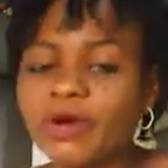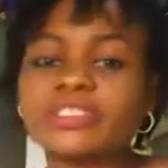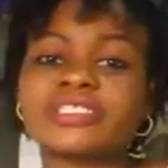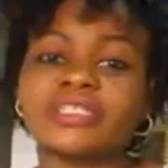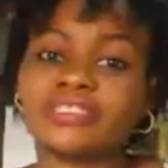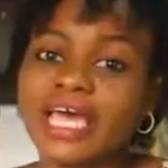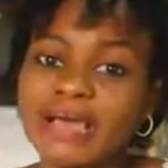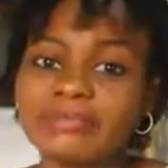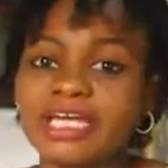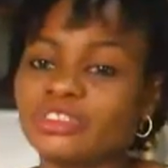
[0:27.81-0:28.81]
but the
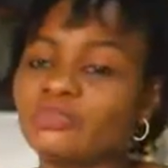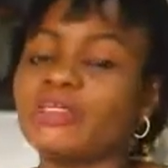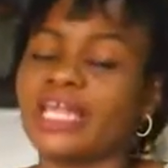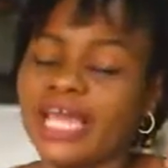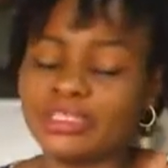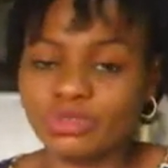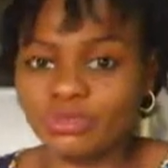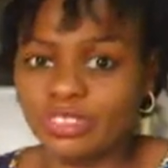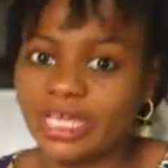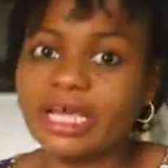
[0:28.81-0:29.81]
times I do it, like
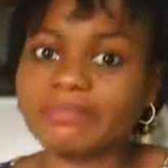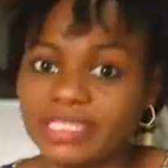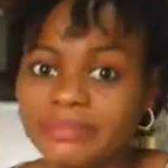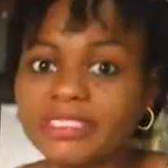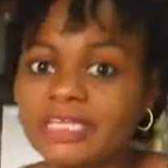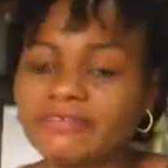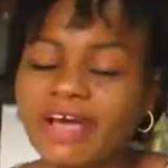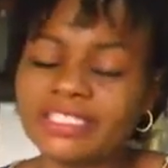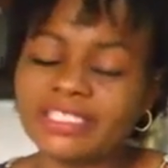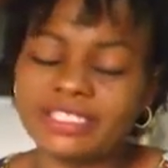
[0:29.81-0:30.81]
today I'm intermittent
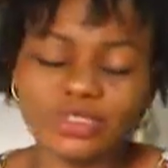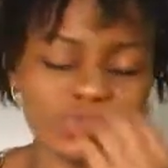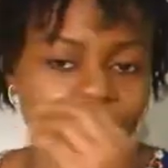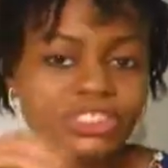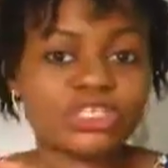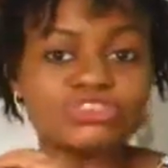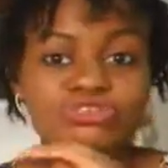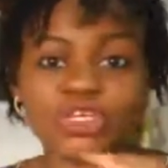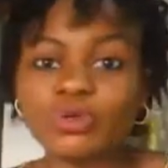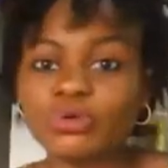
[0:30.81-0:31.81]
fasting, so I
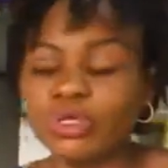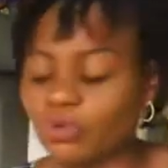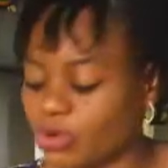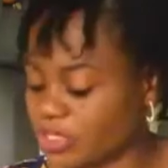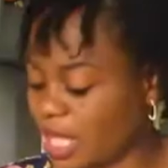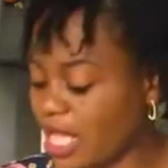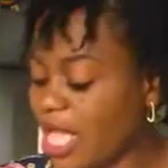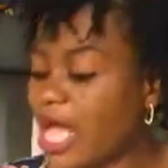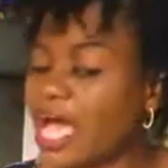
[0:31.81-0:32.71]
just drink only water.